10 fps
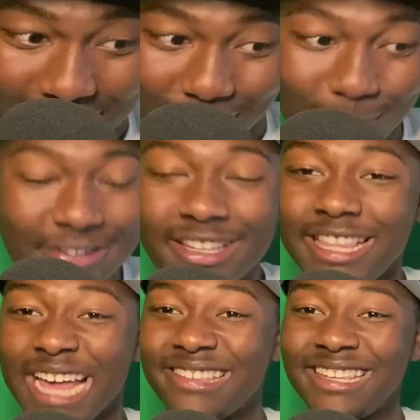But see,
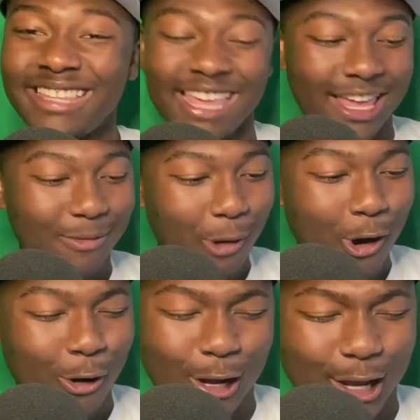that's the thing,
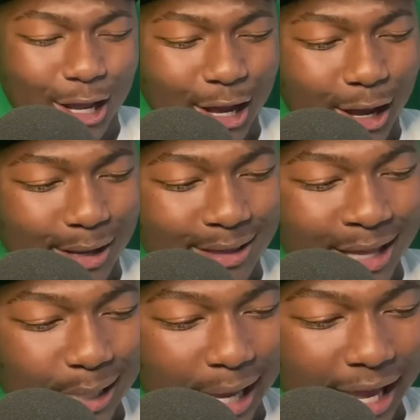bro.
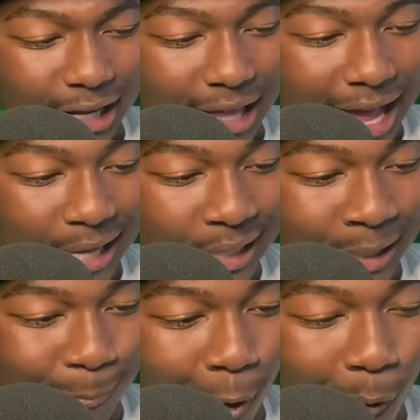Let's analyze
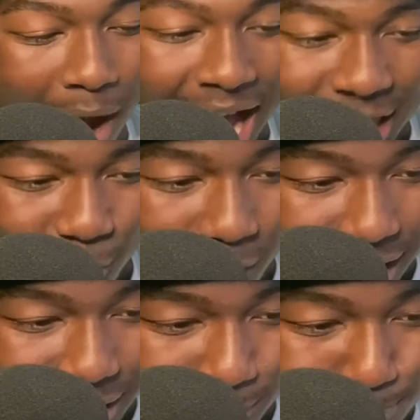this, bro. Why are you
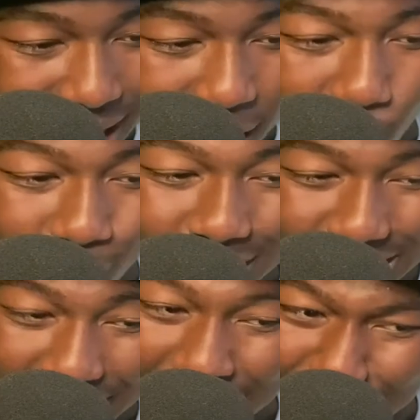wearing them big old
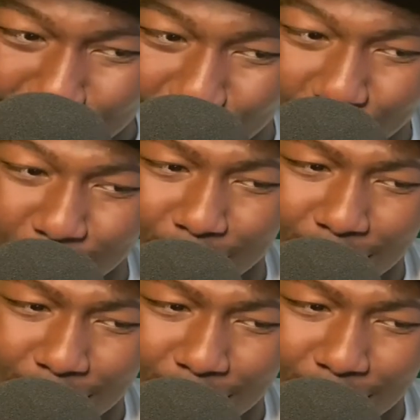Tims?